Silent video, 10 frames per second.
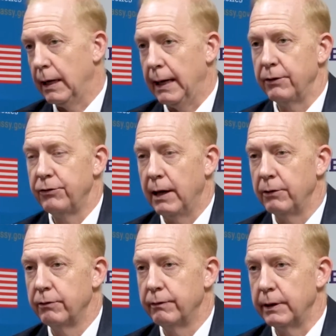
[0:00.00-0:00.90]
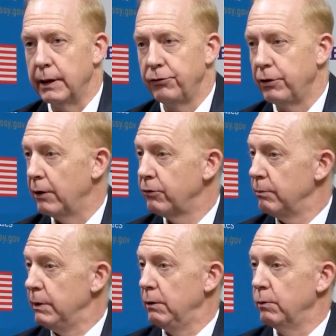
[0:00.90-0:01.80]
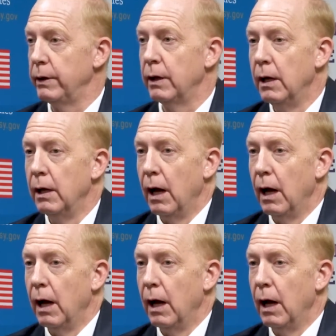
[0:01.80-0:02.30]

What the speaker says: I had a very nice chance to meet with